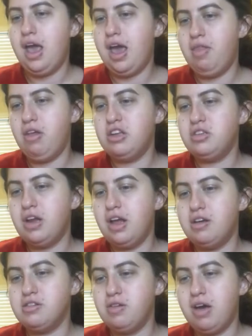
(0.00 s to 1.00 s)
And this one
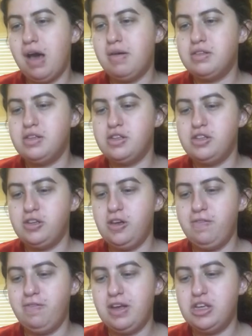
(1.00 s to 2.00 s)
I also have is the
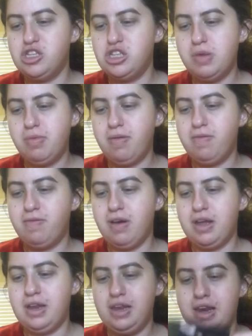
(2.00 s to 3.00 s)
Too Faced Super
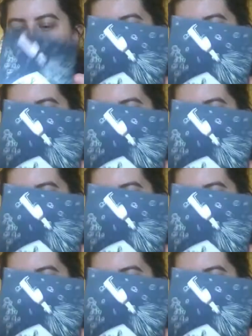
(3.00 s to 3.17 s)
Fun